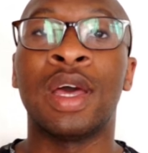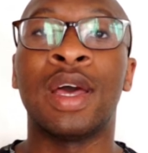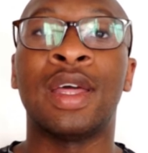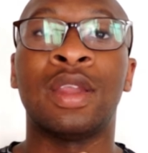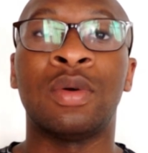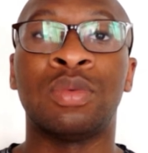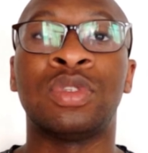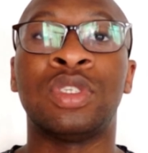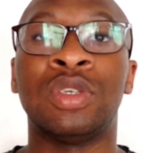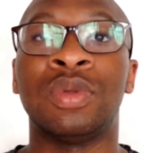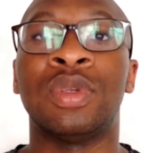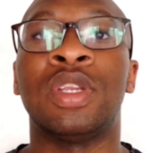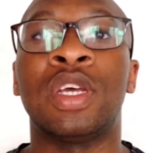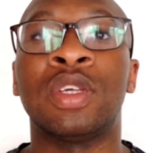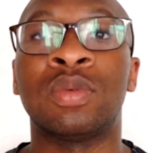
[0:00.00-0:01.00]
and I will see you in
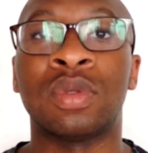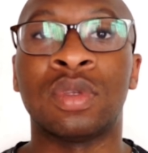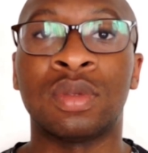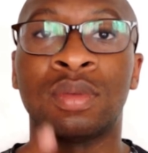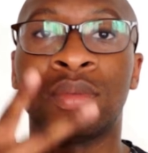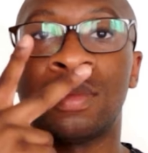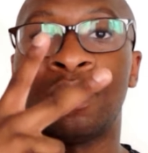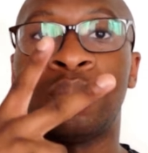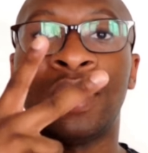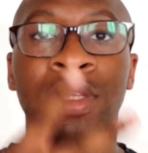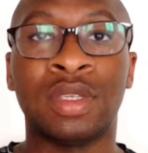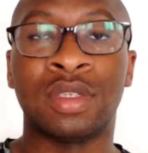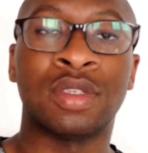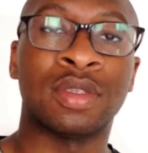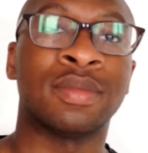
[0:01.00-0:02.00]
the next one.
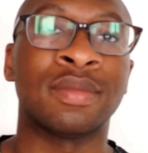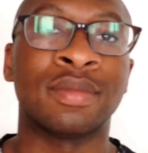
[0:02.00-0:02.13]
Peace.